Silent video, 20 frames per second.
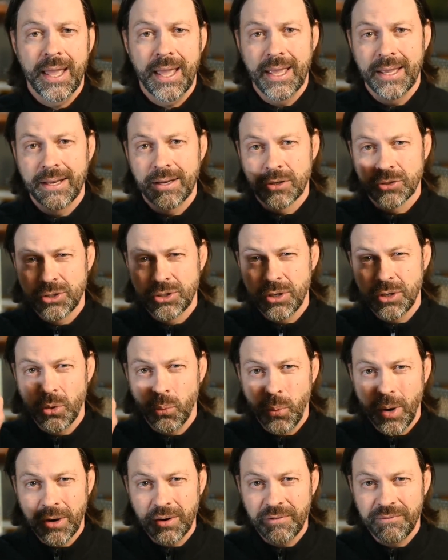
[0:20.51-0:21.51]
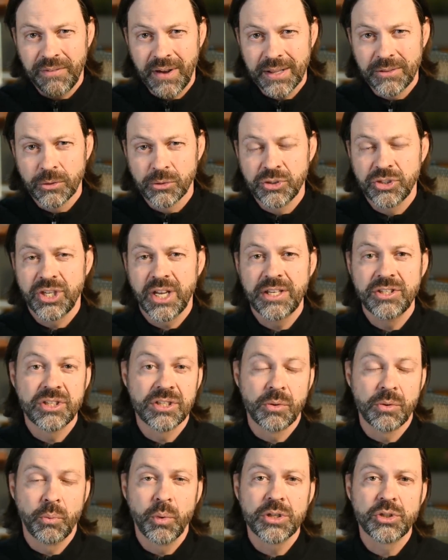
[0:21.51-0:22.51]
And I'll show you where to find those
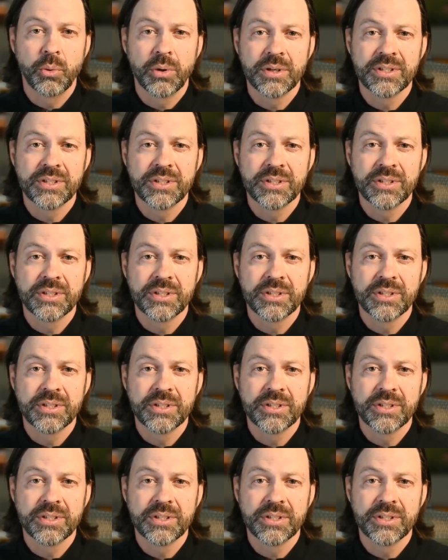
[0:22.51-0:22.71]
changes and which